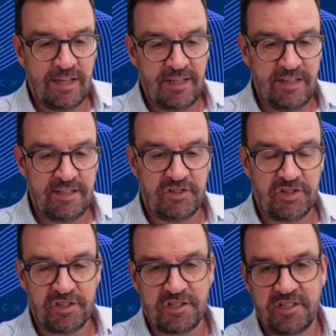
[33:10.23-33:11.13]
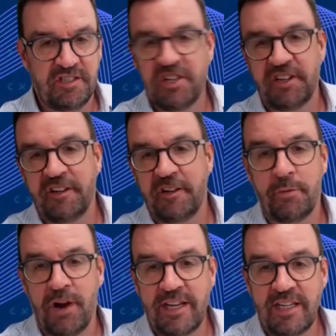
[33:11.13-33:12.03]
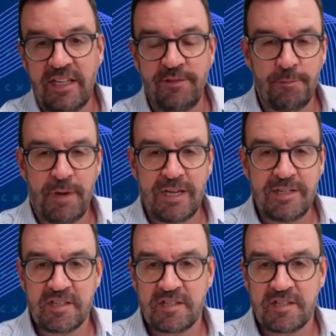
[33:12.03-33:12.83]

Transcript: is just done on a break-even basis